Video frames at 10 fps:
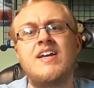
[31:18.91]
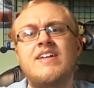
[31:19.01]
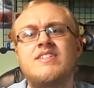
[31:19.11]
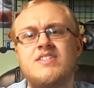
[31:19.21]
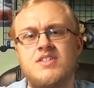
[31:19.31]

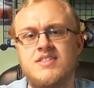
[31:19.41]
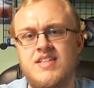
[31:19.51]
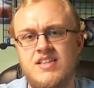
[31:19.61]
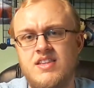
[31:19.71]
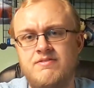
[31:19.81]
It's just
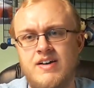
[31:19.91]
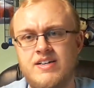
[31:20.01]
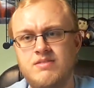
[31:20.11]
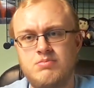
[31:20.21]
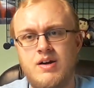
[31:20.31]
that the
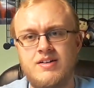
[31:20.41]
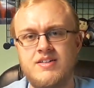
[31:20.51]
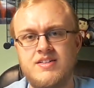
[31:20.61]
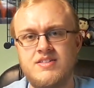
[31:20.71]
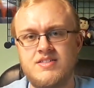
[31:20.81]
final
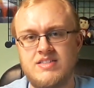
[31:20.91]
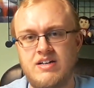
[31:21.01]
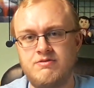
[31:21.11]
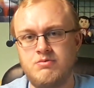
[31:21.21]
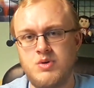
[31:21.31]
product
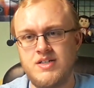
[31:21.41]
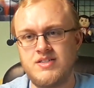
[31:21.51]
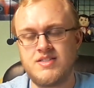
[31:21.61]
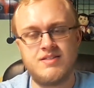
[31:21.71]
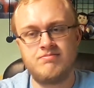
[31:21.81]
itself
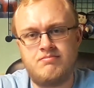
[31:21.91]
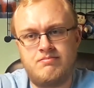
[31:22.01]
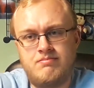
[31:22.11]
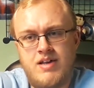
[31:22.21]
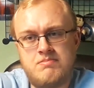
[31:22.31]
was
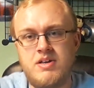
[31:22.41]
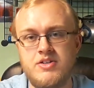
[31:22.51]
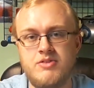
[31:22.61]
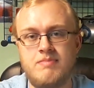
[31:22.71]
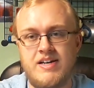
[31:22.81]
maybe
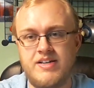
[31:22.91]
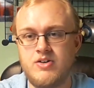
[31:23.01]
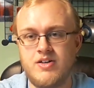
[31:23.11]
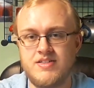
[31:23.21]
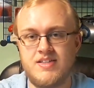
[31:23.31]
too many
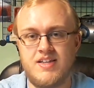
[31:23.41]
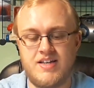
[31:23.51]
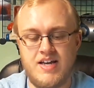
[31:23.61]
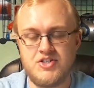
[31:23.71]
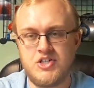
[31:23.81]
cooks in the
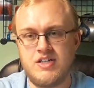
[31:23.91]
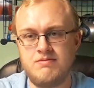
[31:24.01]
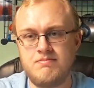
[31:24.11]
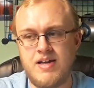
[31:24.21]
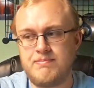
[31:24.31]

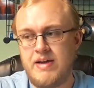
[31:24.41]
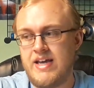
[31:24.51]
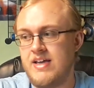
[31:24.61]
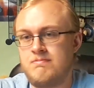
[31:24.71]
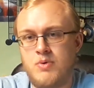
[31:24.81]
kitchen,
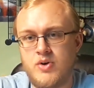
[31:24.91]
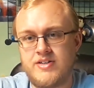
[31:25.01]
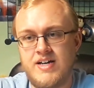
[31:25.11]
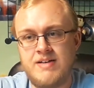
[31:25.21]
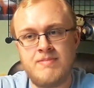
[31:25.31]
maybe poor
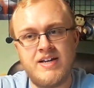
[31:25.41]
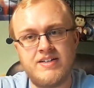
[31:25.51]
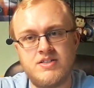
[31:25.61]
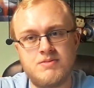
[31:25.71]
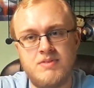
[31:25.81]
time
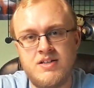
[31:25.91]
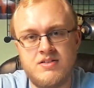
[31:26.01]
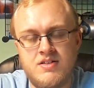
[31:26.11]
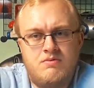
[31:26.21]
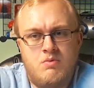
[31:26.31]
management.